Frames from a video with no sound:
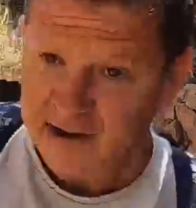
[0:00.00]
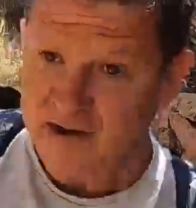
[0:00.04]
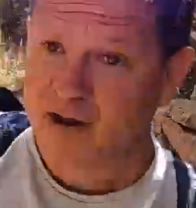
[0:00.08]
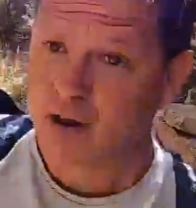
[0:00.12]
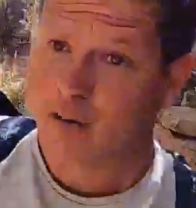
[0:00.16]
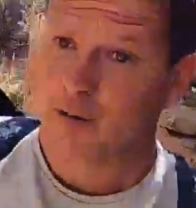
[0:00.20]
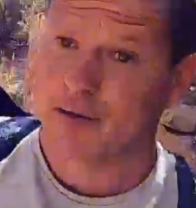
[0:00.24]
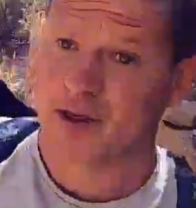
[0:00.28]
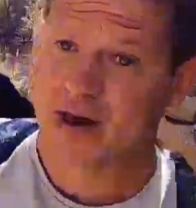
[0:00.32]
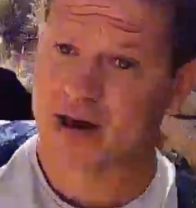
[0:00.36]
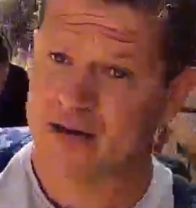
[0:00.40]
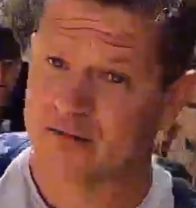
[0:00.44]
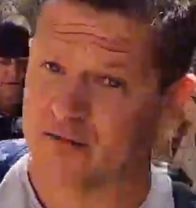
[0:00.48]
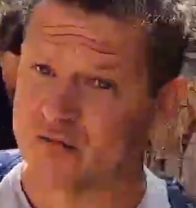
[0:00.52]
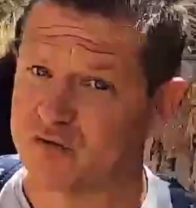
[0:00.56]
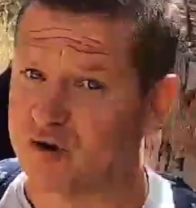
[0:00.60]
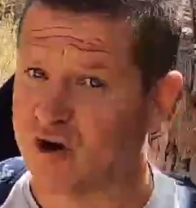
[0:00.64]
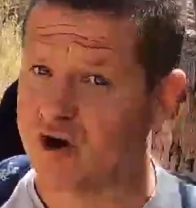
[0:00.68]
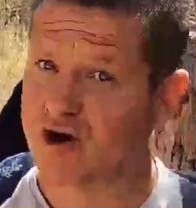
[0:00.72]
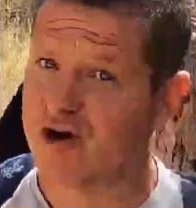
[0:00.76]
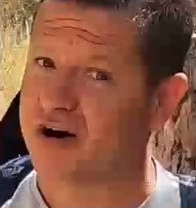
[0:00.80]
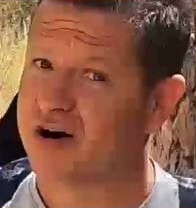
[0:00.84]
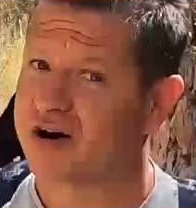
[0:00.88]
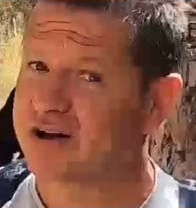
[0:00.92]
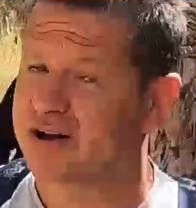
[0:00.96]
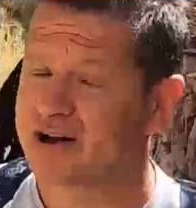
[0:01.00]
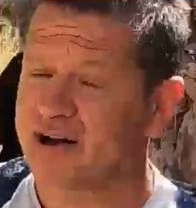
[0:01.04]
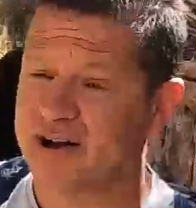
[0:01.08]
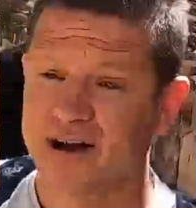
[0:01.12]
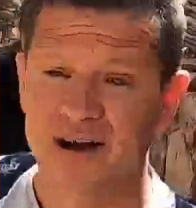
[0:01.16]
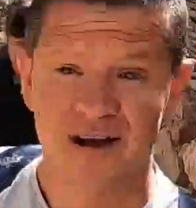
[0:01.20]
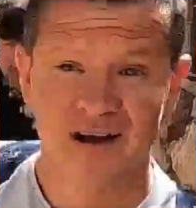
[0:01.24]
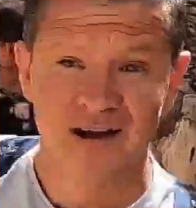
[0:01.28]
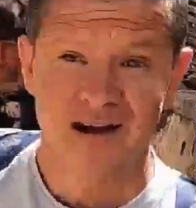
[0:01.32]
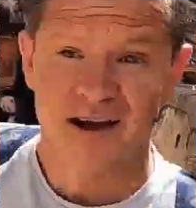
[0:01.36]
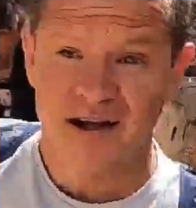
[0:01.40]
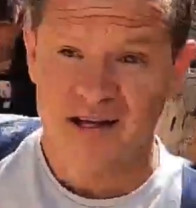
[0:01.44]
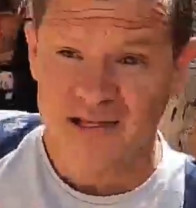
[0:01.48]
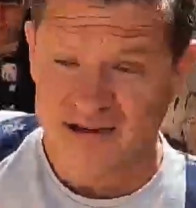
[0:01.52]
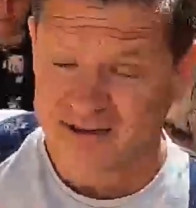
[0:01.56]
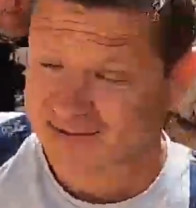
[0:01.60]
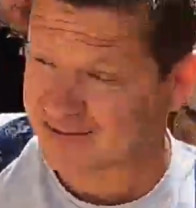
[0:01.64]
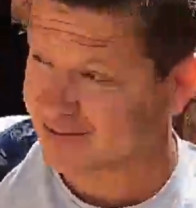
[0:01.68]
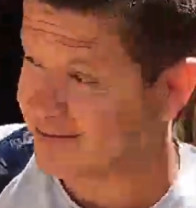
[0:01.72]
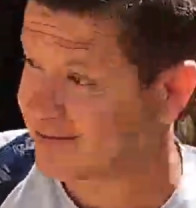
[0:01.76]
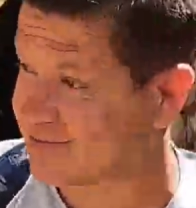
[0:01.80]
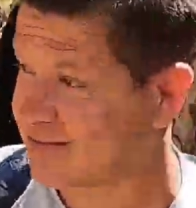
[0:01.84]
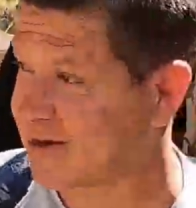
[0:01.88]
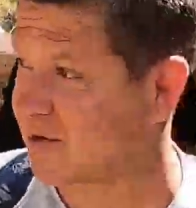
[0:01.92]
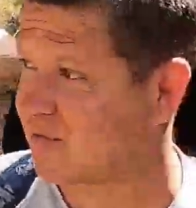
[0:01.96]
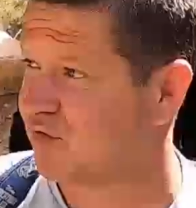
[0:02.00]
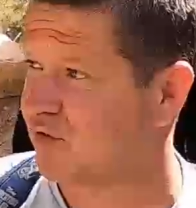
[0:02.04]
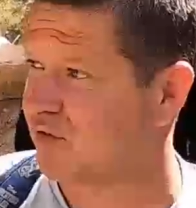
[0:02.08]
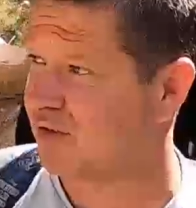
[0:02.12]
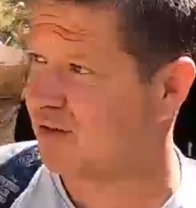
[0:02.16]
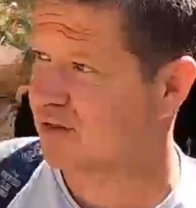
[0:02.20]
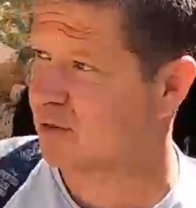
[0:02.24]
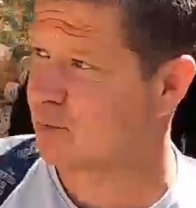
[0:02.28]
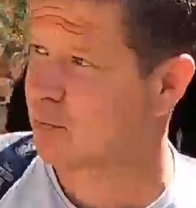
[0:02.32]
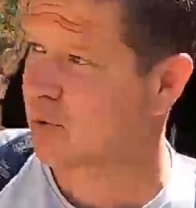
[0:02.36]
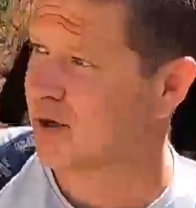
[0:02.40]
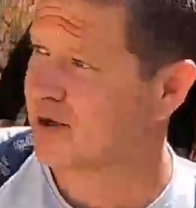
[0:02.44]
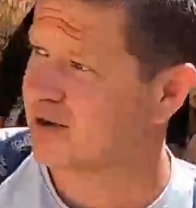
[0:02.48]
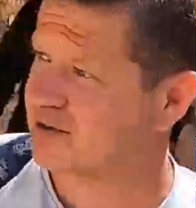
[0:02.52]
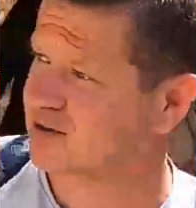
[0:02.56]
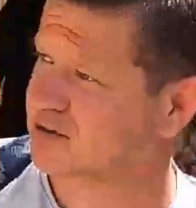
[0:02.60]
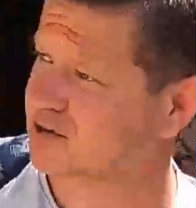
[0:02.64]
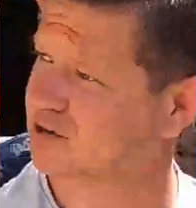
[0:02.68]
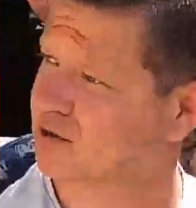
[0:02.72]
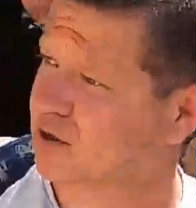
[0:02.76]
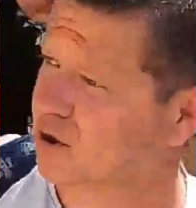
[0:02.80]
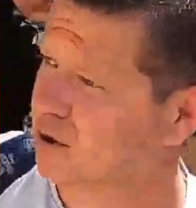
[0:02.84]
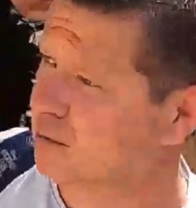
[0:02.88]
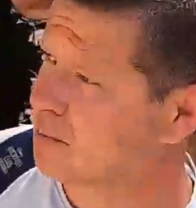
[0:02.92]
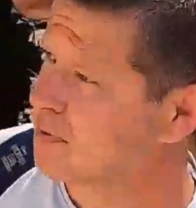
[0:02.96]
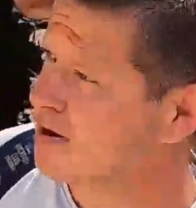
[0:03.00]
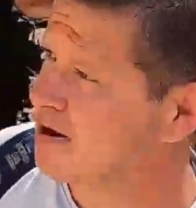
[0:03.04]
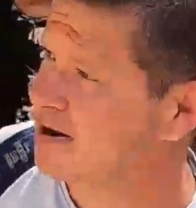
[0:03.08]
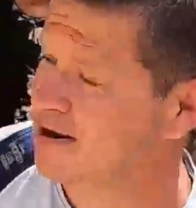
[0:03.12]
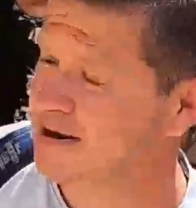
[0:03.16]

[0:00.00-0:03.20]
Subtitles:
going out for a hike, this is definitely the place to come.